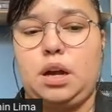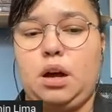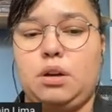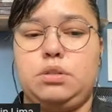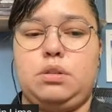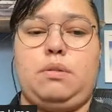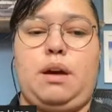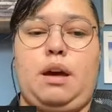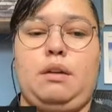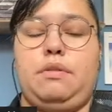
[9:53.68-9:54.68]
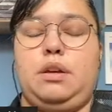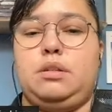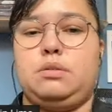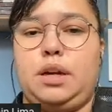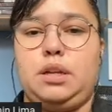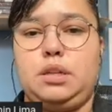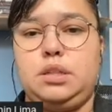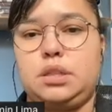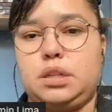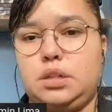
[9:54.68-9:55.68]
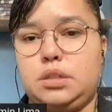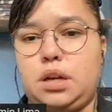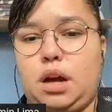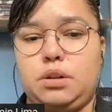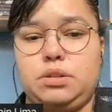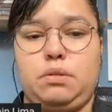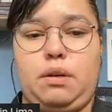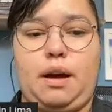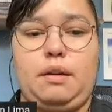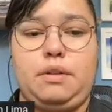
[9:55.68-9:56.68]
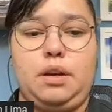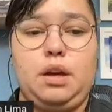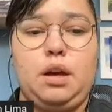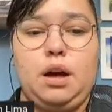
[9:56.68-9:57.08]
also having trainings, is also having